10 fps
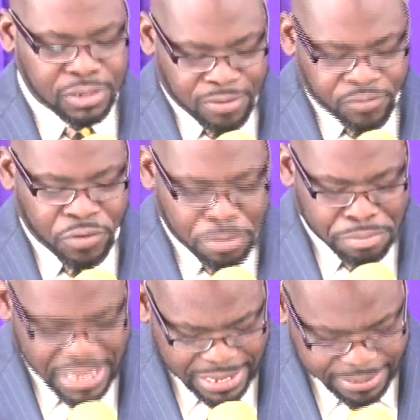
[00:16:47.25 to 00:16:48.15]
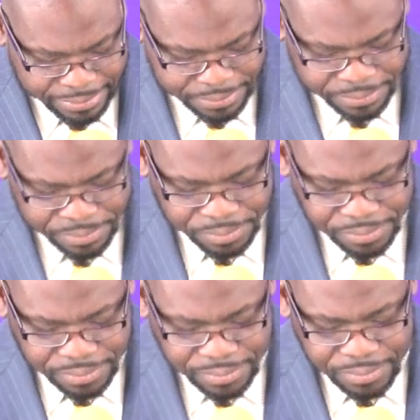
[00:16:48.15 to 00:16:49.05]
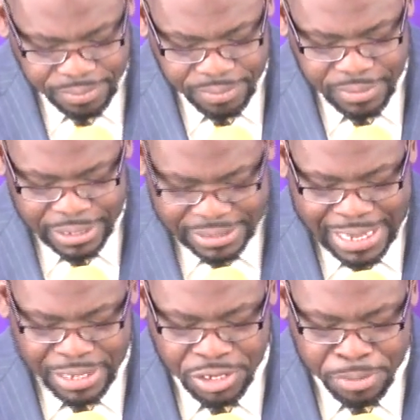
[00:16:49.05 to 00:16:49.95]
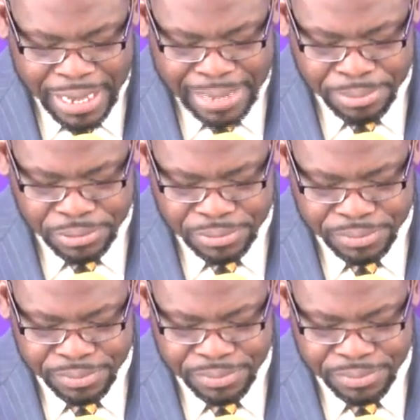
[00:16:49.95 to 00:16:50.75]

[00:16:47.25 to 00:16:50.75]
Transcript: from me. Is that in your Bible? Yes.